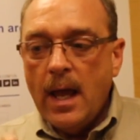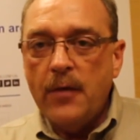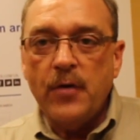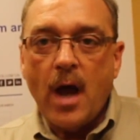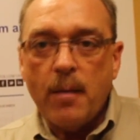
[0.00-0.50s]

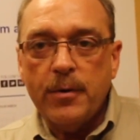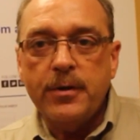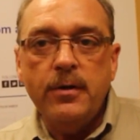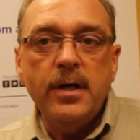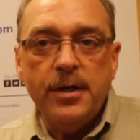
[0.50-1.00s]
as an
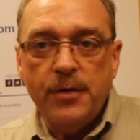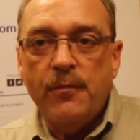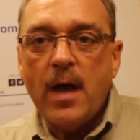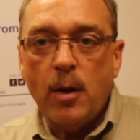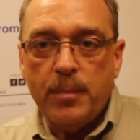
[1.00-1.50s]
opportunity to
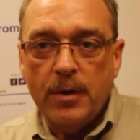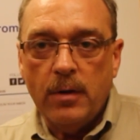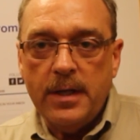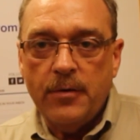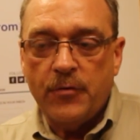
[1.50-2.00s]
develop your
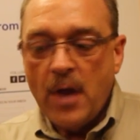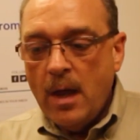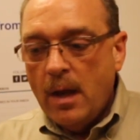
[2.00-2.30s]
leaders.